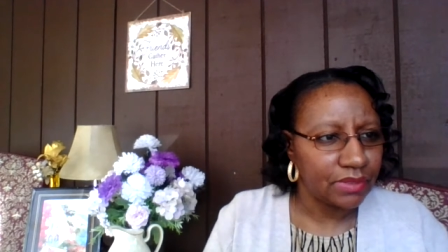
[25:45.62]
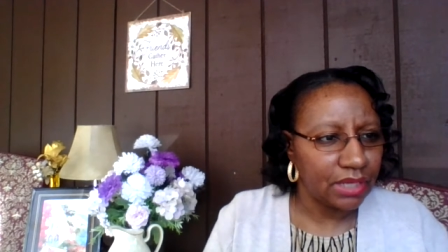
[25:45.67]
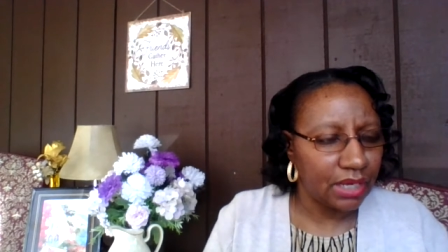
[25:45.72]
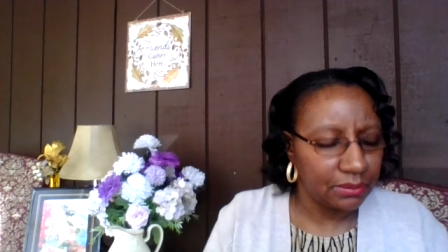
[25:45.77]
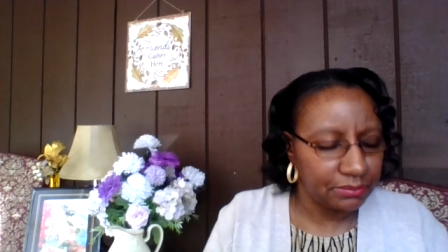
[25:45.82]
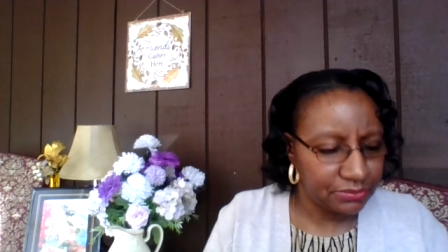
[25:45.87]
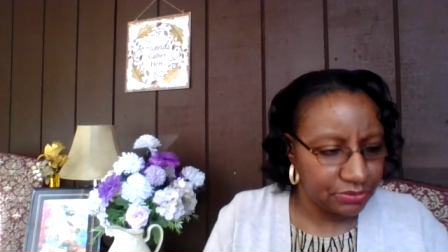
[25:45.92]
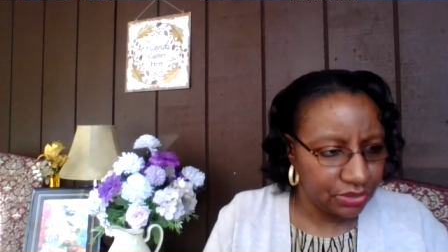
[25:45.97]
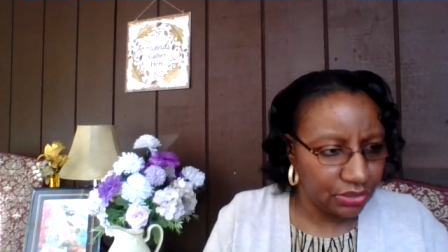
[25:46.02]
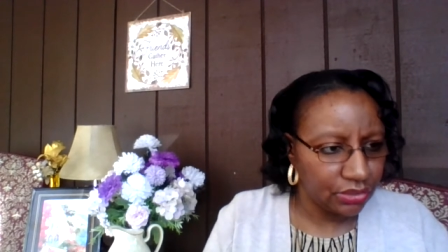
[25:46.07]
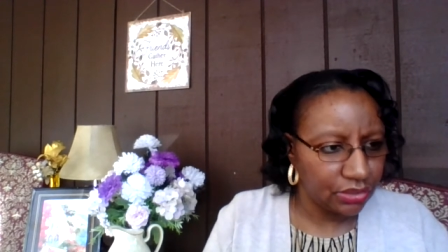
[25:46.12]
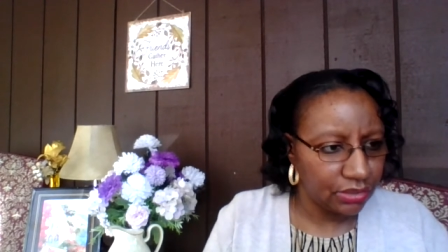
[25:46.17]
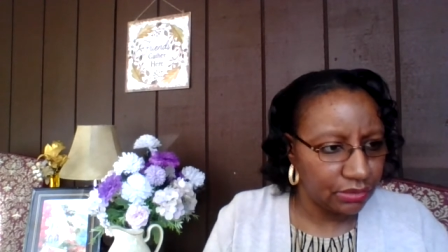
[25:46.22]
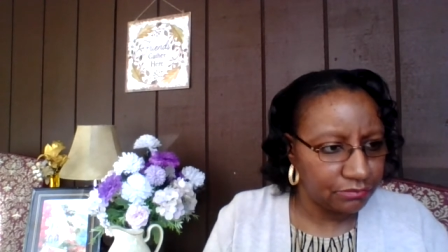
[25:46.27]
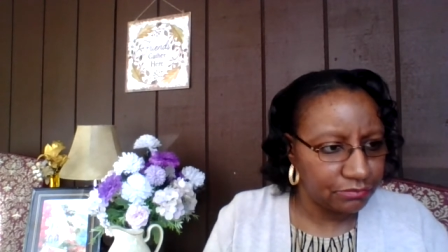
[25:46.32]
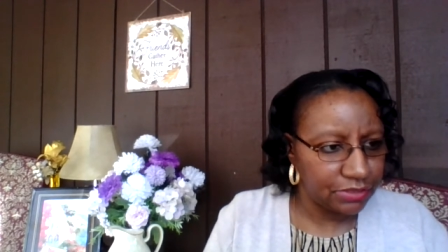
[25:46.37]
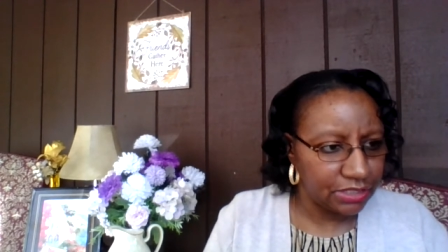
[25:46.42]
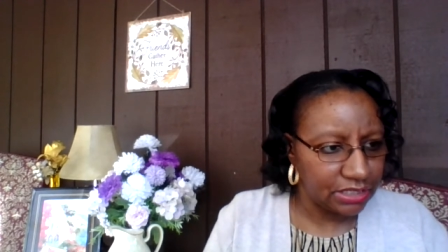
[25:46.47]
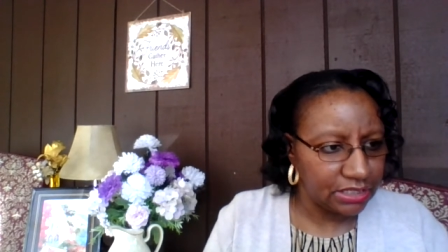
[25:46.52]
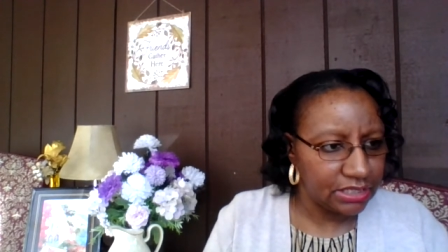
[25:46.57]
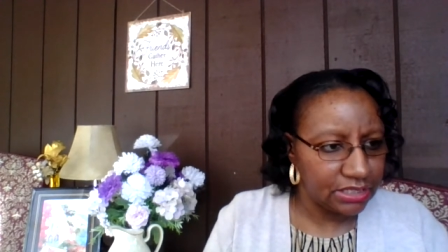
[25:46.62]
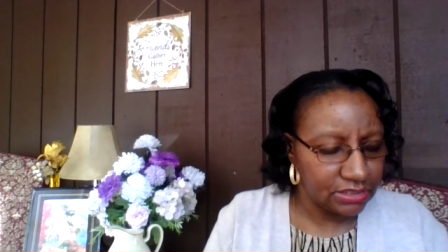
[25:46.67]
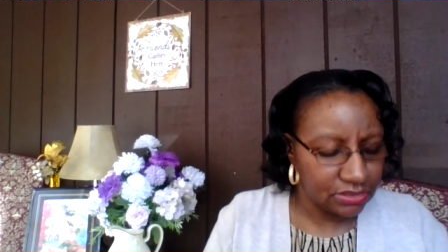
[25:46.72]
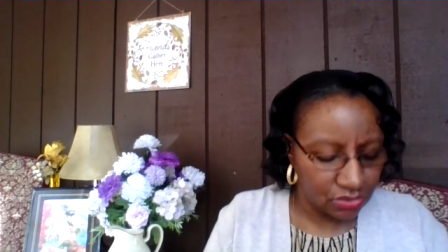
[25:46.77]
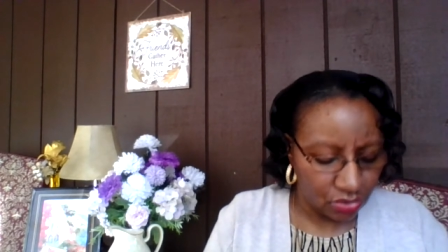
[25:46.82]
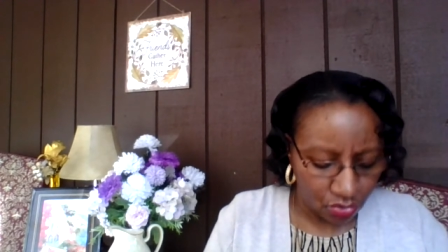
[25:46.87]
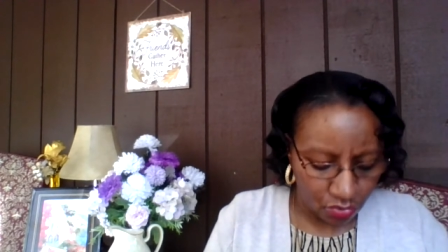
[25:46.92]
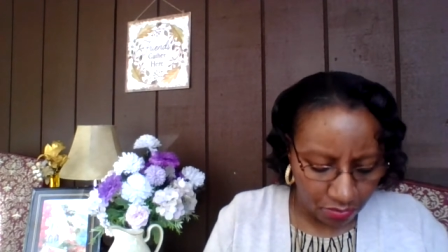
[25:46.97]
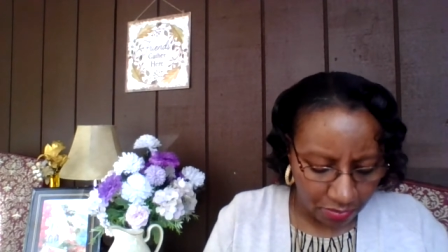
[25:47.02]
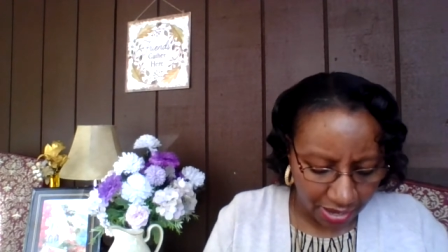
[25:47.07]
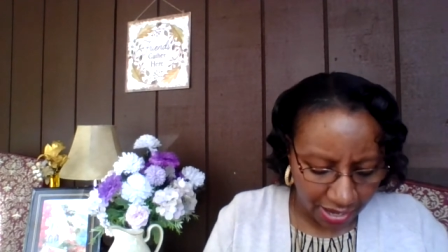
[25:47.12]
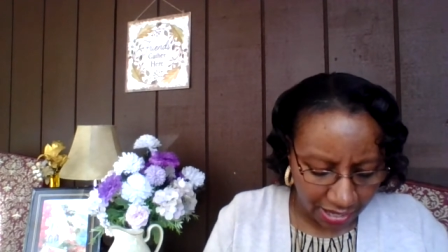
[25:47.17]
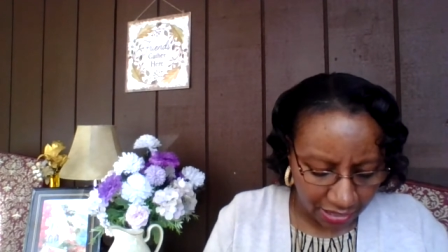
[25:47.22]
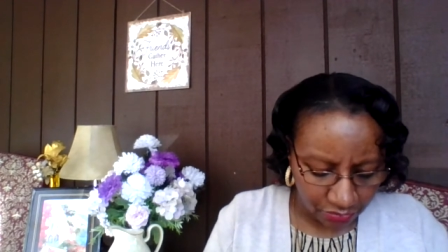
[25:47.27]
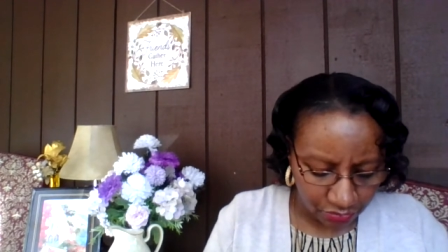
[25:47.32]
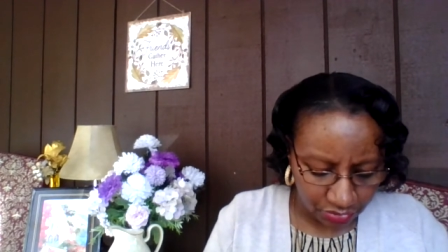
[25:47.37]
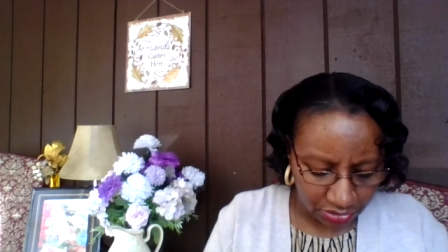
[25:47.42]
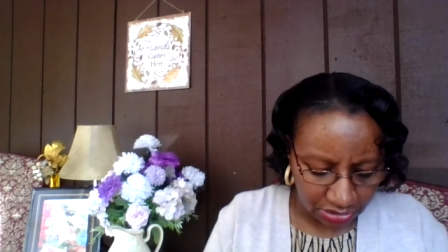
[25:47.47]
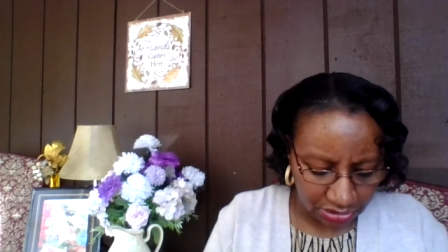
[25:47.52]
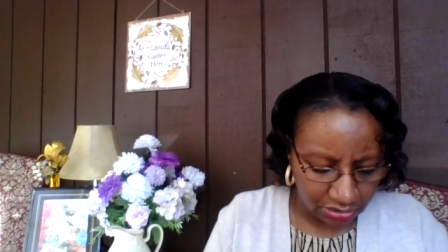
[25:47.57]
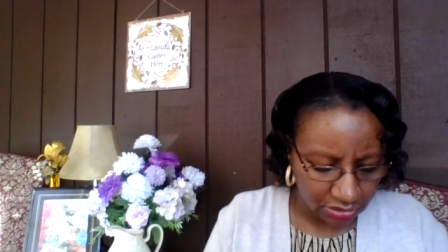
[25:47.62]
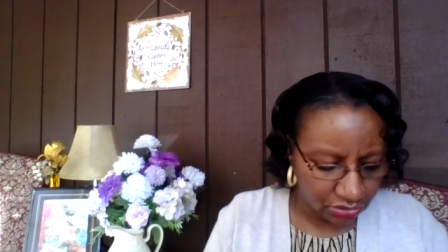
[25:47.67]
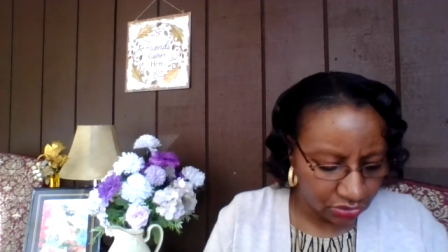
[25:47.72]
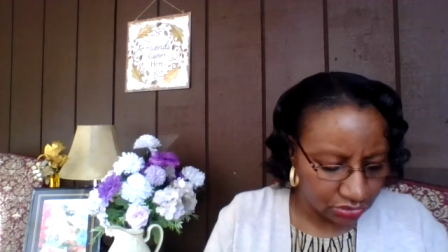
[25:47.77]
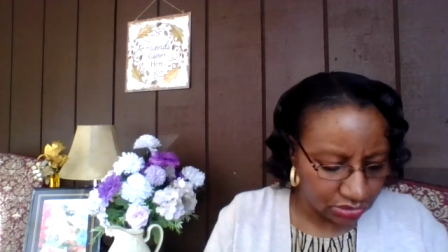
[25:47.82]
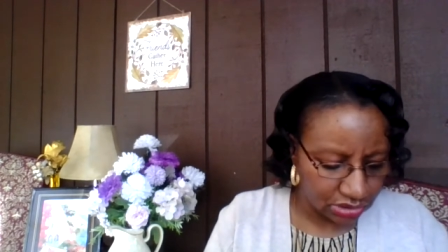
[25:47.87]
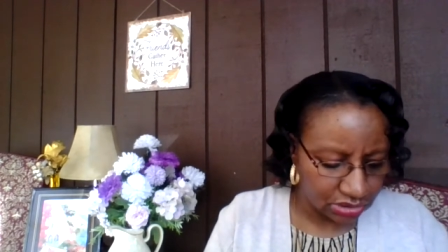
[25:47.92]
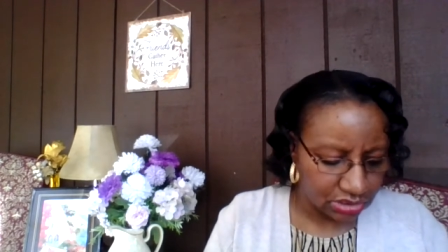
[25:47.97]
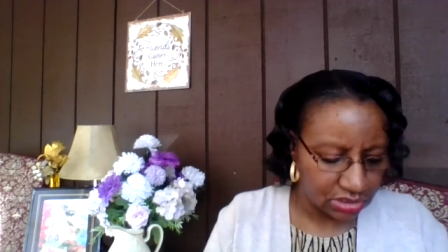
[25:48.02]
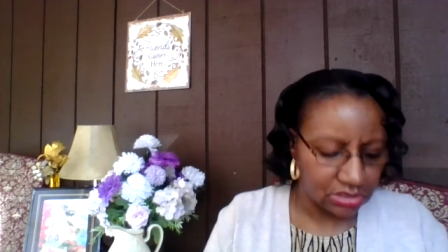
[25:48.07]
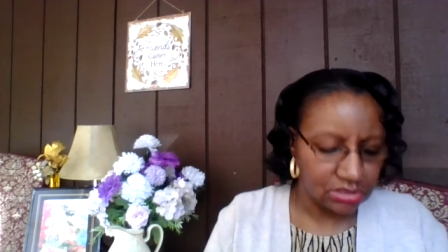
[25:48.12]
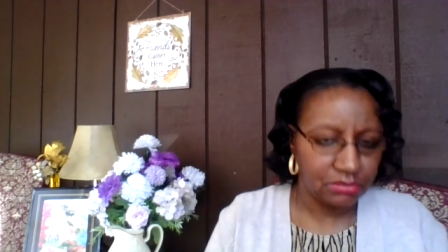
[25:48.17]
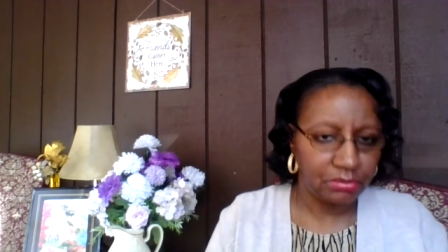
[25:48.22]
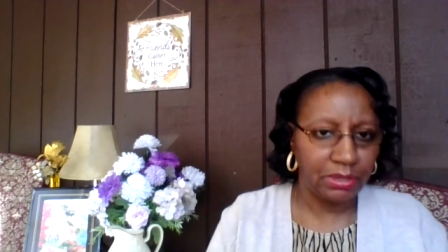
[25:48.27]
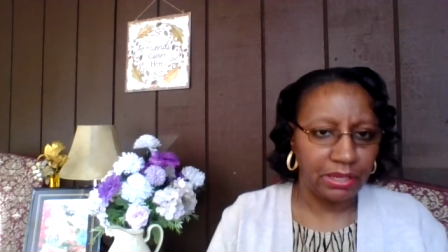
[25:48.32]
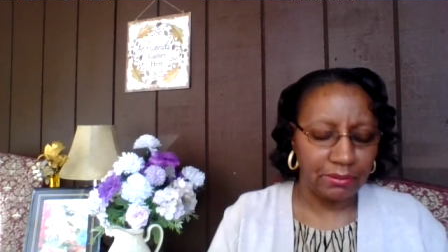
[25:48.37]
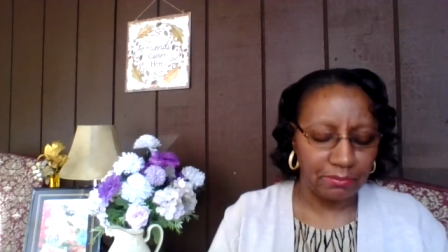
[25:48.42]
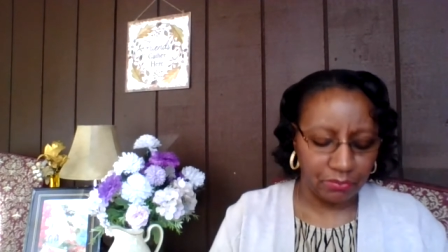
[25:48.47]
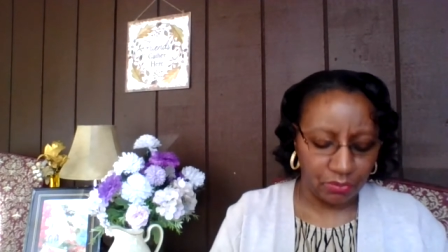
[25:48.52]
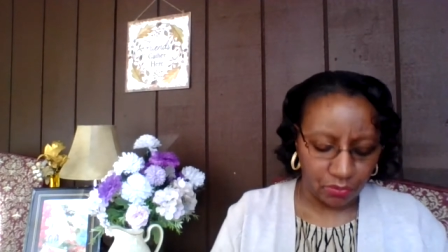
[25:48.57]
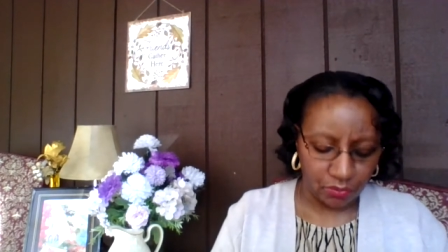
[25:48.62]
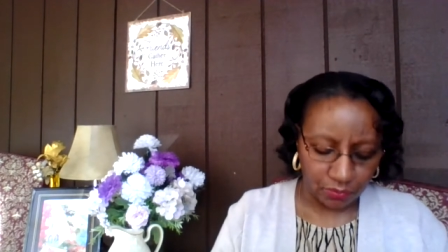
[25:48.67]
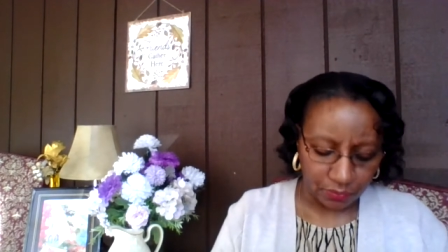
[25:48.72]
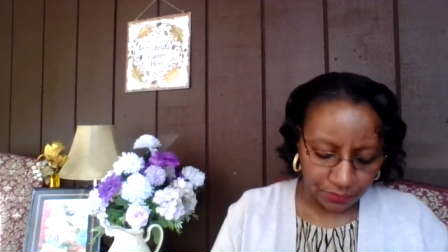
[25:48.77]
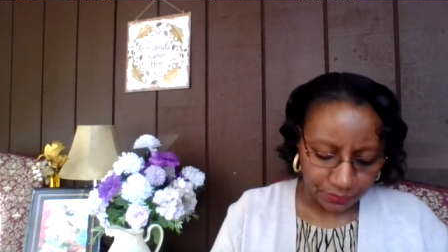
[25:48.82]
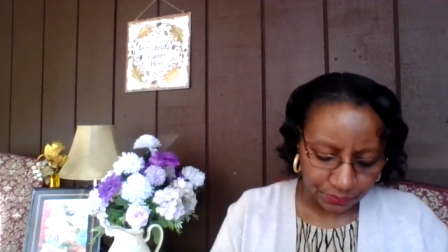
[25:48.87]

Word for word: observed in his own mind when he looked at these people.